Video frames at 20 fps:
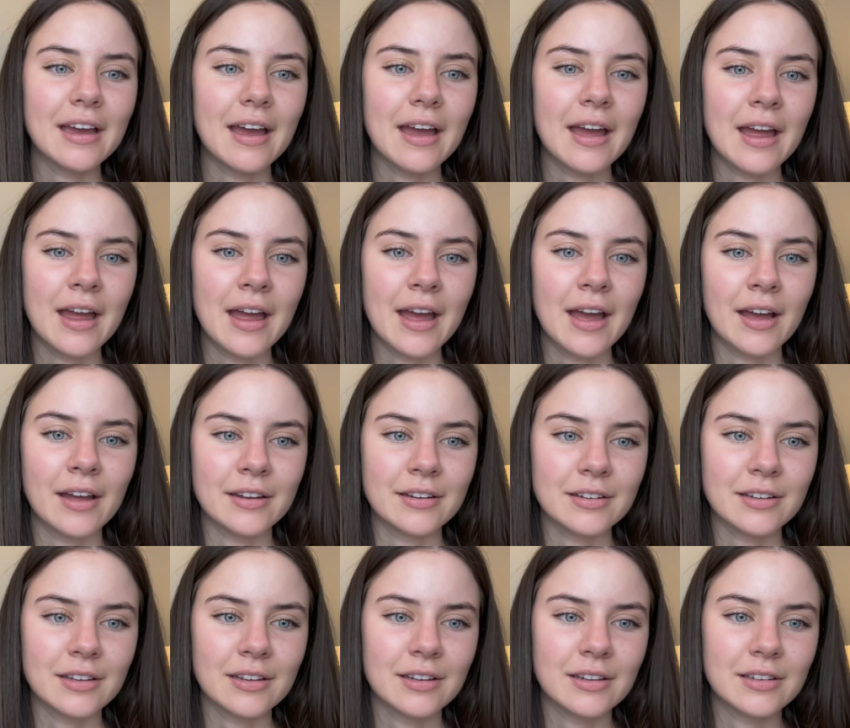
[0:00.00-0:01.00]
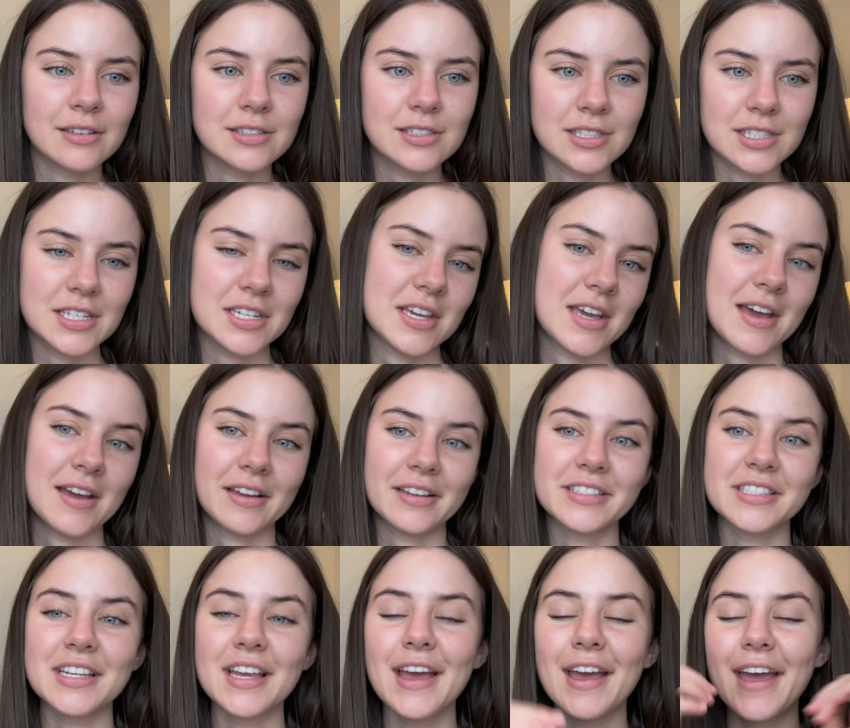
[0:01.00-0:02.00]
and
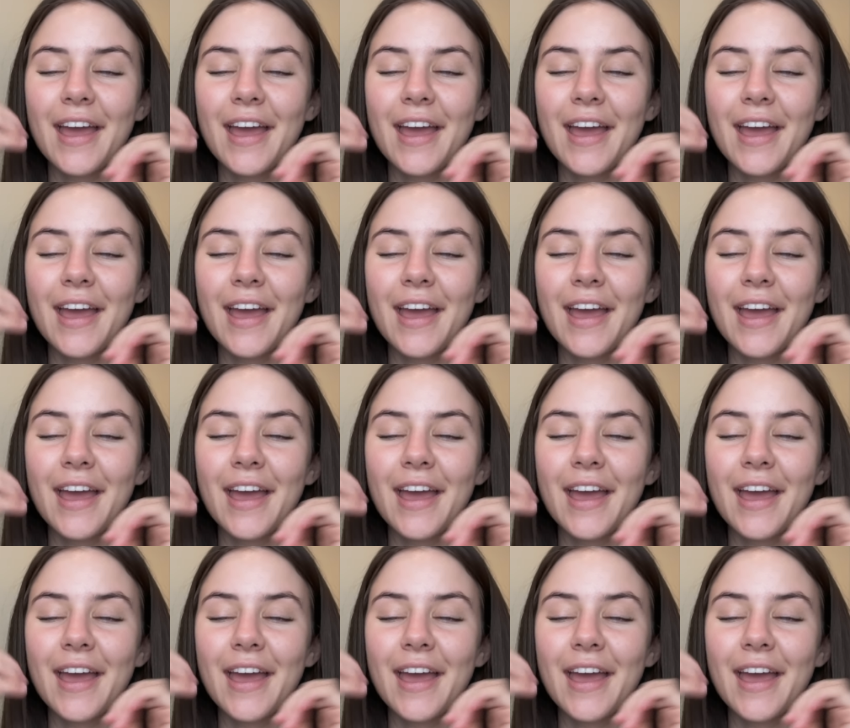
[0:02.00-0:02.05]
C-Hex.